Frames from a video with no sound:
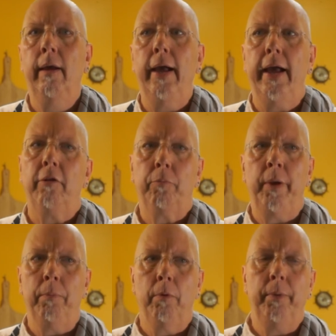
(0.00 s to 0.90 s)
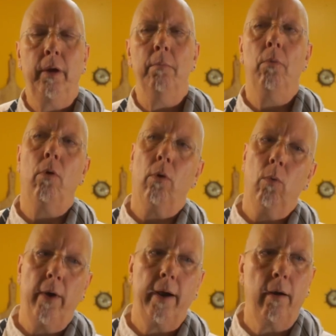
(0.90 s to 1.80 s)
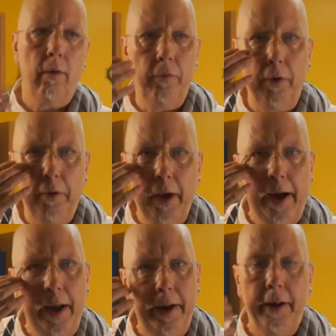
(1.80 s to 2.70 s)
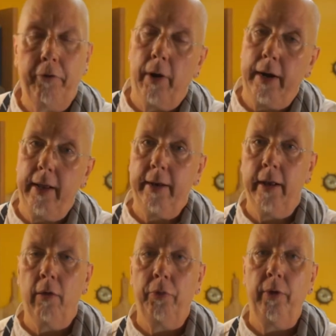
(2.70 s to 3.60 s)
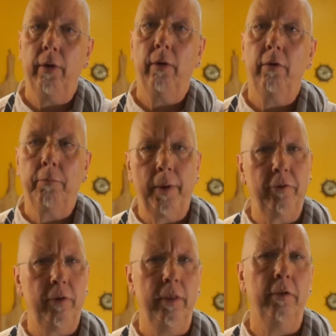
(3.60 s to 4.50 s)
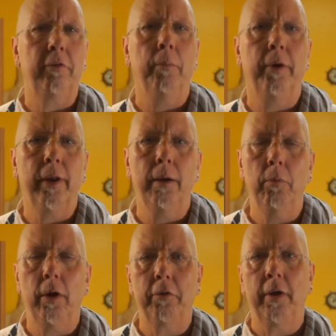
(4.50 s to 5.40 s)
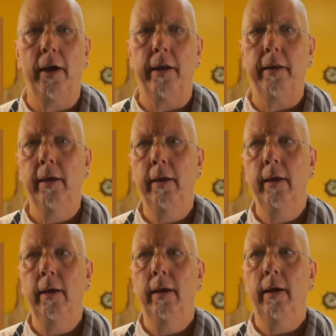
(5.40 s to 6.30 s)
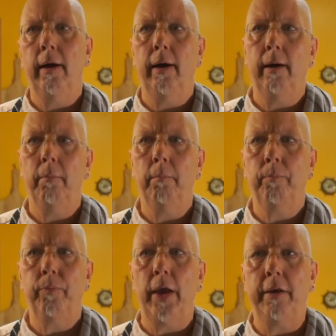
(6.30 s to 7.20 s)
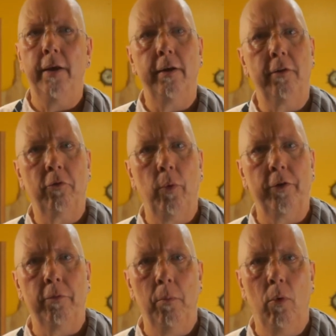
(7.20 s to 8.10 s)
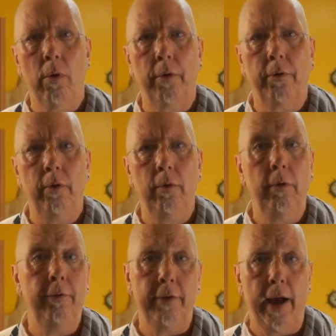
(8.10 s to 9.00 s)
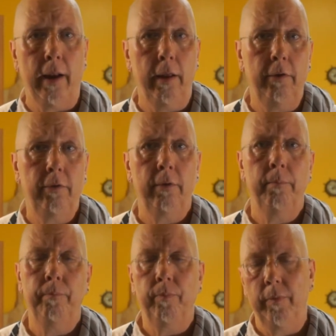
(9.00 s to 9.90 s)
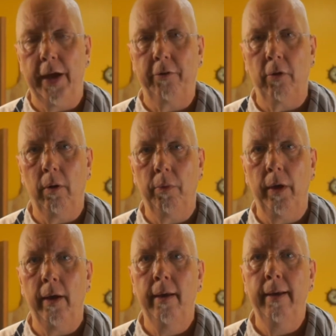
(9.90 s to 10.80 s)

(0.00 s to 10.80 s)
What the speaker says: As people become more aware of their diet and try to eat healthier, especially in the summertime when it's hot, they tend to switch more to salads, that sort of thing,